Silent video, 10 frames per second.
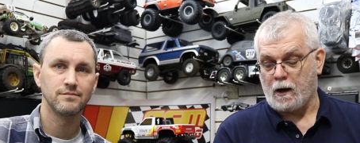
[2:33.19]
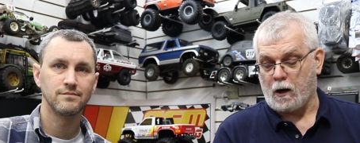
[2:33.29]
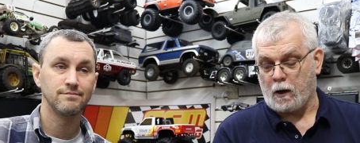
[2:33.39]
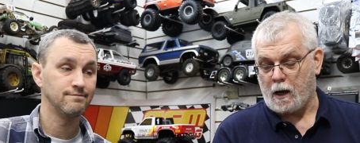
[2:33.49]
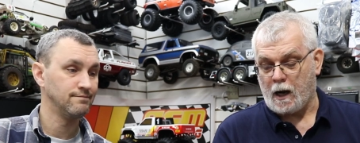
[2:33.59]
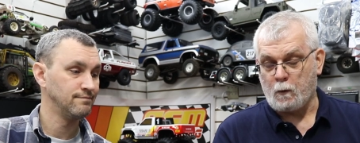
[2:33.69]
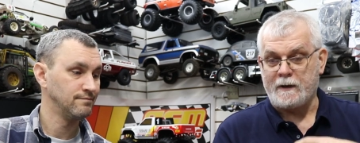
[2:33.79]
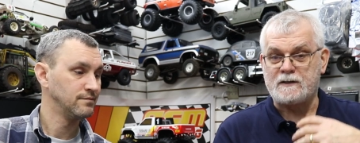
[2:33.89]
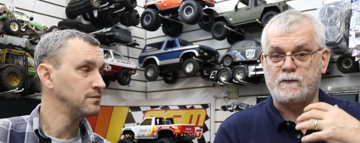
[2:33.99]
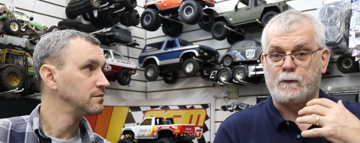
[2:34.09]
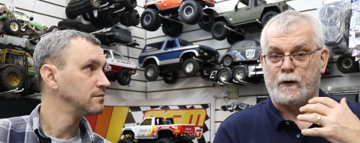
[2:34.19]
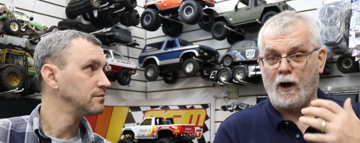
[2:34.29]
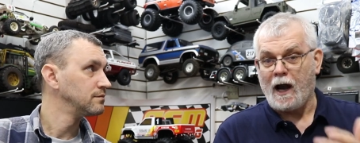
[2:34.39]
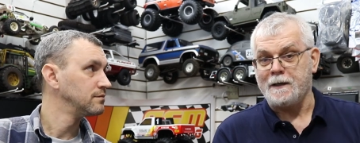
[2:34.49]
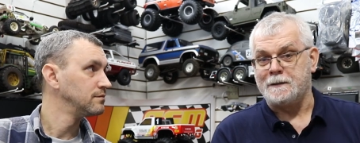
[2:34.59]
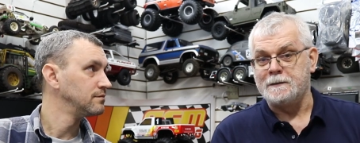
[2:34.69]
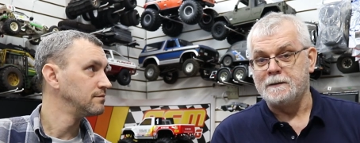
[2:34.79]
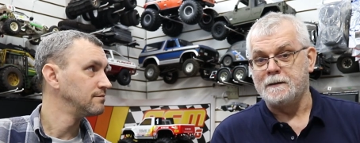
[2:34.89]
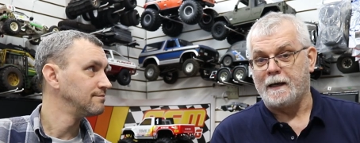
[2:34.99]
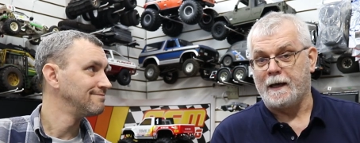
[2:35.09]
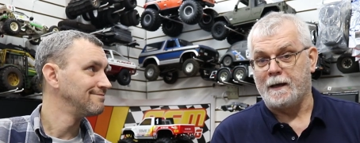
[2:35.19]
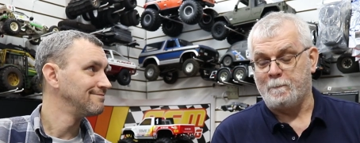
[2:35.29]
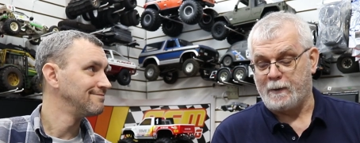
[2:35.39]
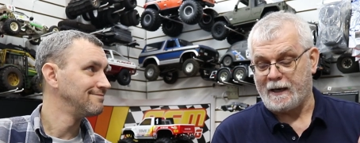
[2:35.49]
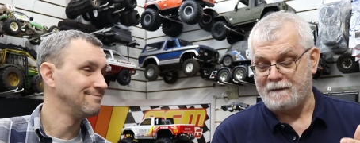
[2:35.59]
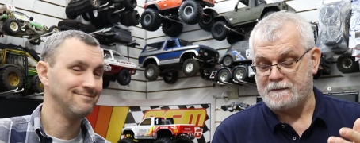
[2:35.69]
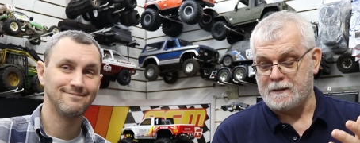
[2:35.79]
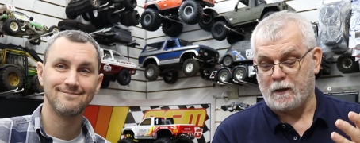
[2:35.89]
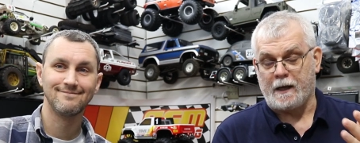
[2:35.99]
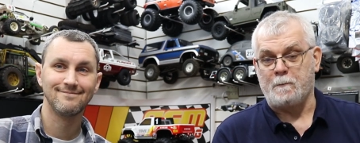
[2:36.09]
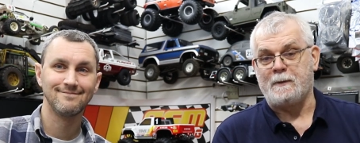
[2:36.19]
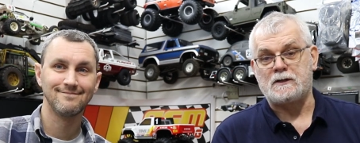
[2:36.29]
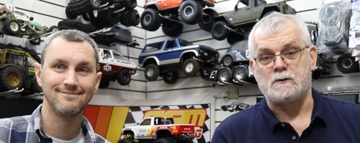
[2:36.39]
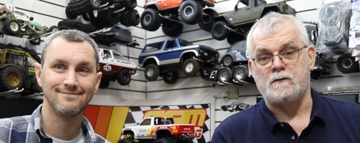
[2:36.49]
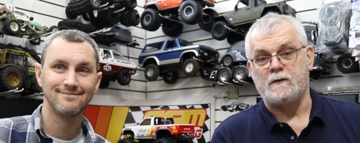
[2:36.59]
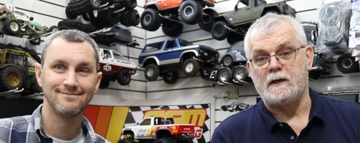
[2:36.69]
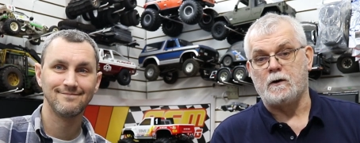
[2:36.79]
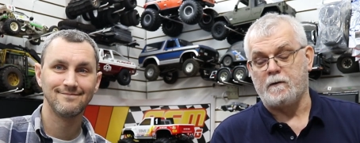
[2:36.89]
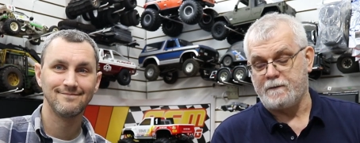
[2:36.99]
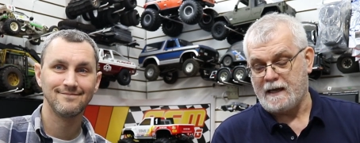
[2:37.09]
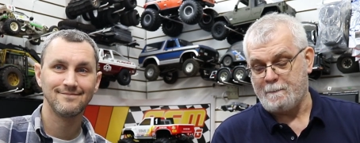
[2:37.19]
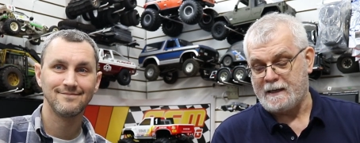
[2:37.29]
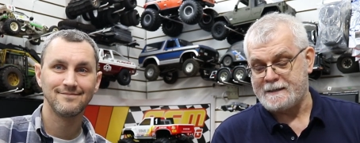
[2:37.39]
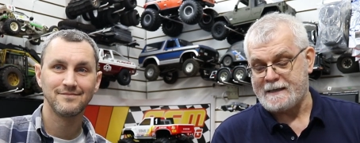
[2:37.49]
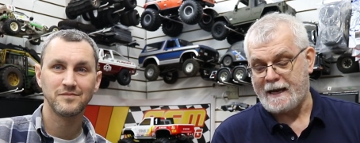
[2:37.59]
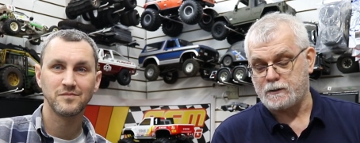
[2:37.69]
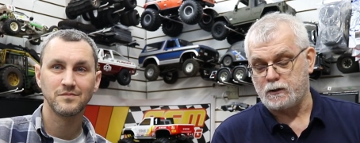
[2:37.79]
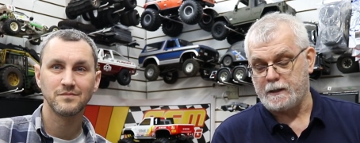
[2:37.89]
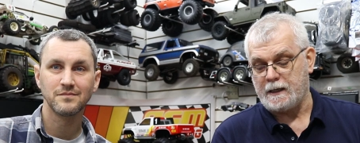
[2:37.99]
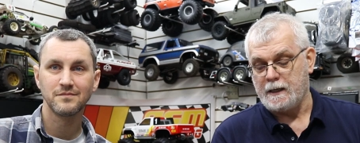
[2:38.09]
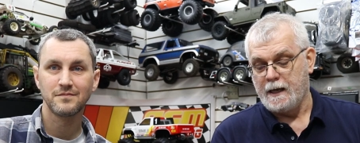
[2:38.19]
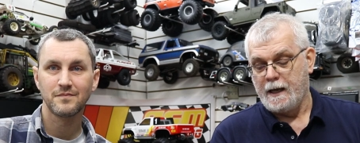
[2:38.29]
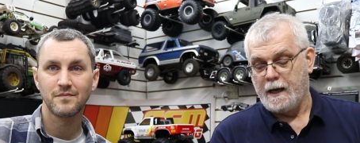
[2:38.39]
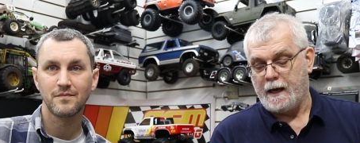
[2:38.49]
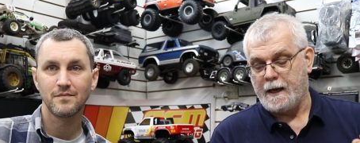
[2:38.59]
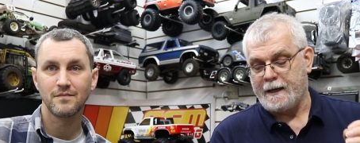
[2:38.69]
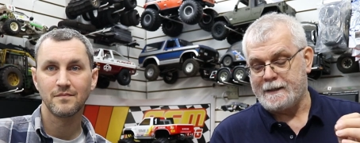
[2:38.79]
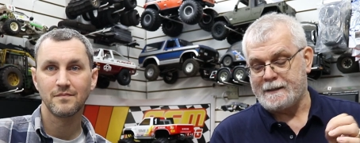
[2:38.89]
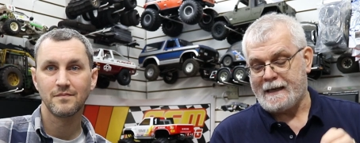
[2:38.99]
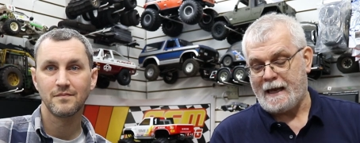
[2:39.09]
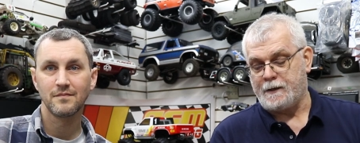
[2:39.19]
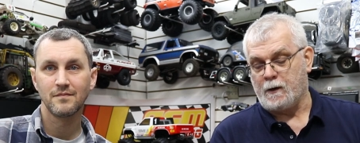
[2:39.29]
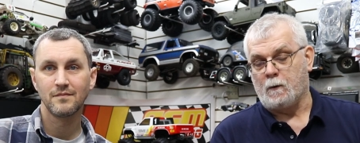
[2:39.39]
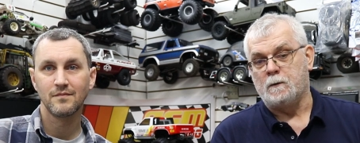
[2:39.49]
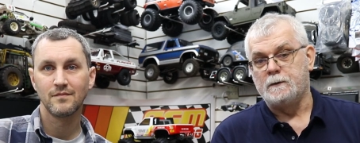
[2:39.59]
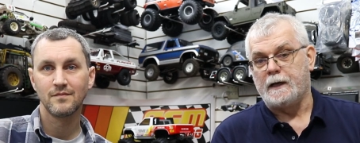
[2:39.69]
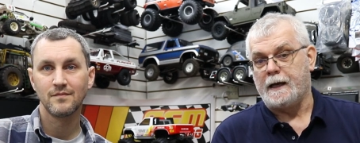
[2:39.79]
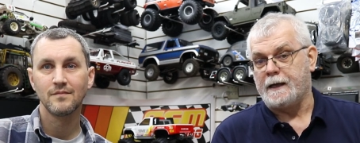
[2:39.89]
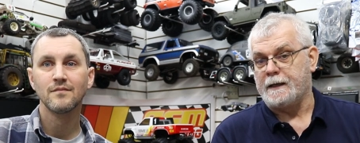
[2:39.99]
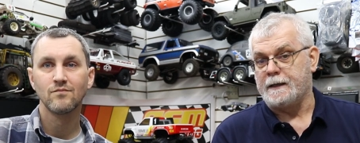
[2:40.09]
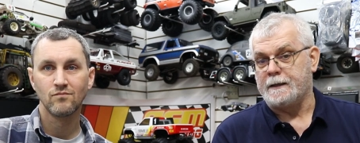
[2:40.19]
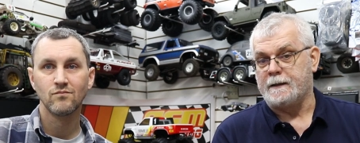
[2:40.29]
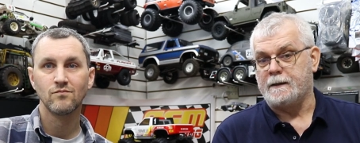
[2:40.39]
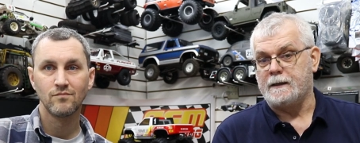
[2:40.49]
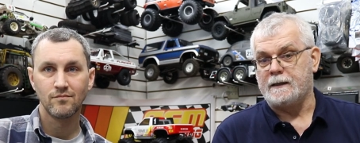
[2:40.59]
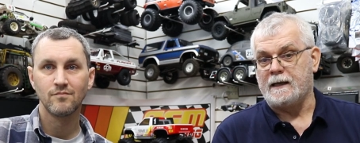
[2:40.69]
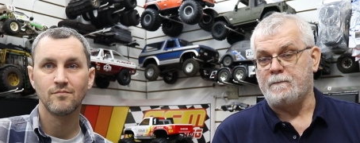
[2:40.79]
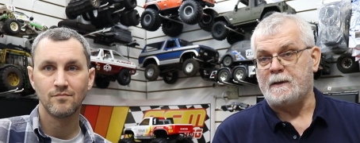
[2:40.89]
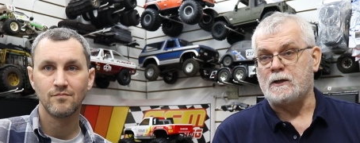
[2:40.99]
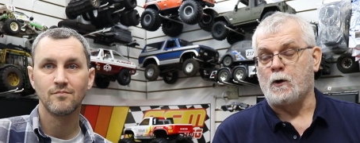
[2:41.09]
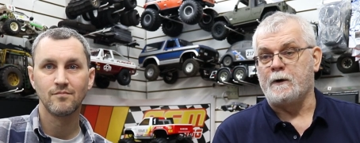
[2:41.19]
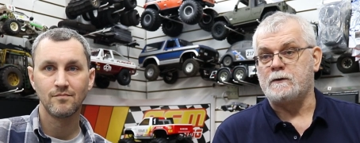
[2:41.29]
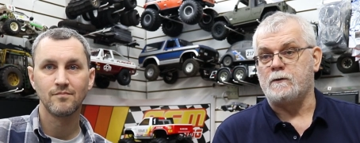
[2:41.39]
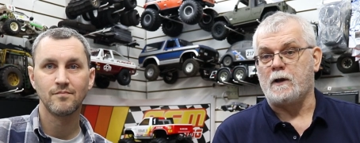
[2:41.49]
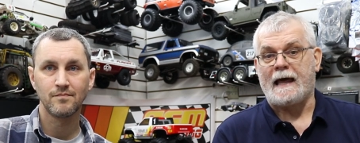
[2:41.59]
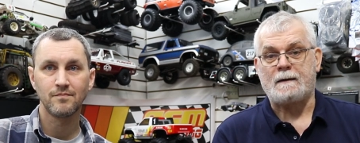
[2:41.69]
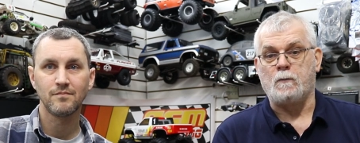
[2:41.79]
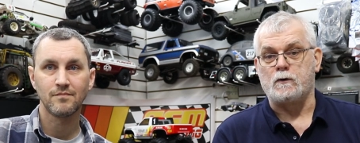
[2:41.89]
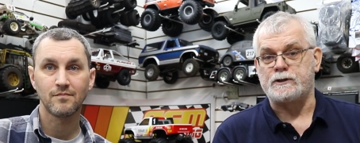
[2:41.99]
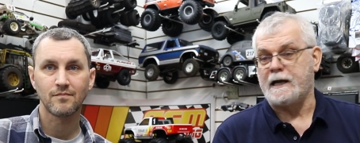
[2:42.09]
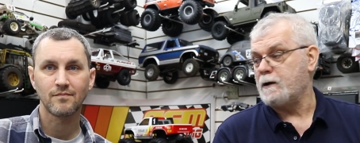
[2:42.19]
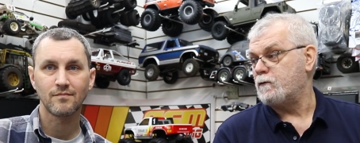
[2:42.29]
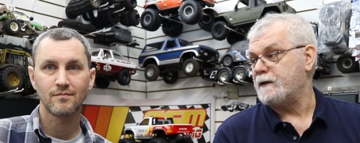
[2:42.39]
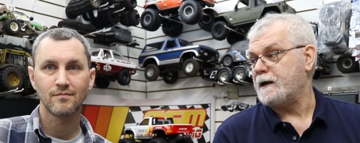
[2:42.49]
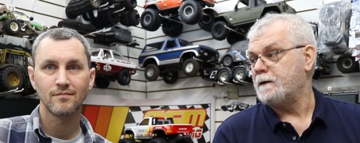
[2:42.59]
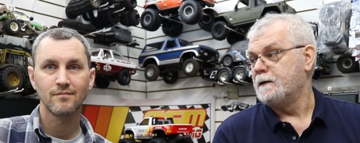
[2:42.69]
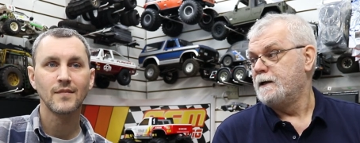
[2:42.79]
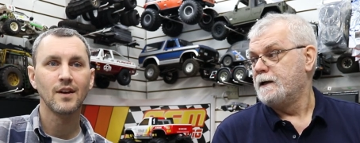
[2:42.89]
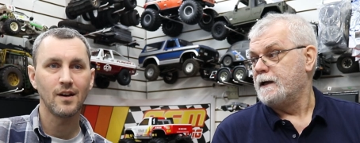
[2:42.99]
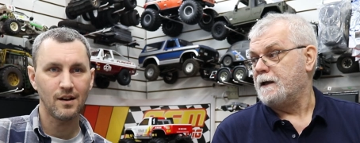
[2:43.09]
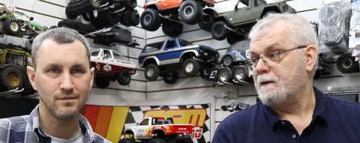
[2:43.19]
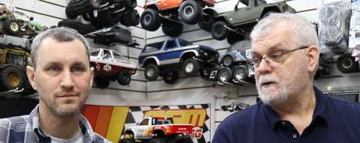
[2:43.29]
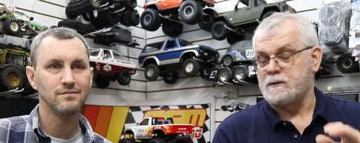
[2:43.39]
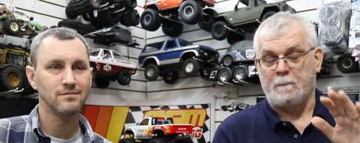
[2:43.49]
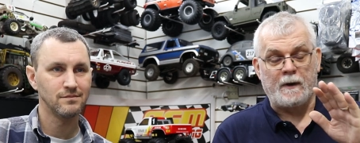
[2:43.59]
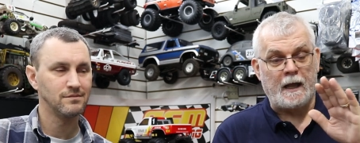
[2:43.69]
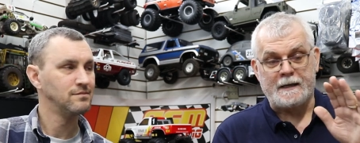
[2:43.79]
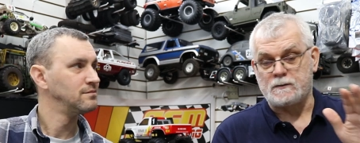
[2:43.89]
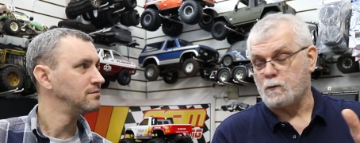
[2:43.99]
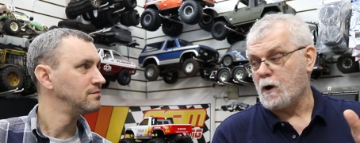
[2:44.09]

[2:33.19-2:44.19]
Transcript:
Speaker 1: I'll always forgotten, uh, but I've seen a lot of pictures or video of them, is actually uh, in Gatineau. Uh, they've been going to the Lac Beauchamp over there. Yeah. And there's some nice